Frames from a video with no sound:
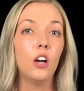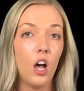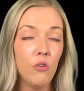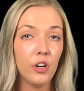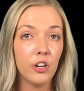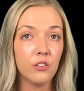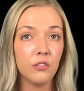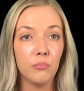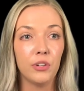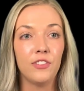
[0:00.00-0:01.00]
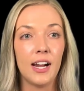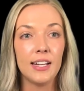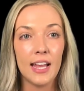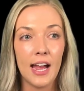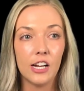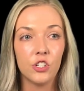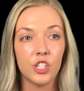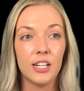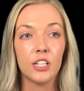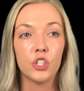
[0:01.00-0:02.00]
Owners provide cash
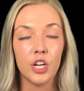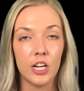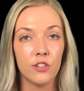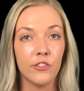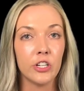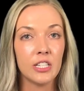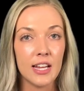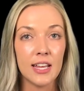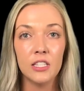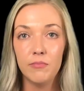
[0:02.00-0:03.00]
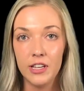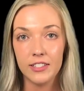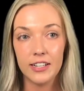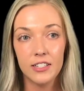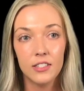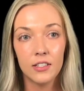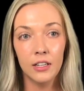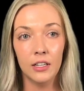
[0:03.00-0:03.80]
in exchange for a stake in the business,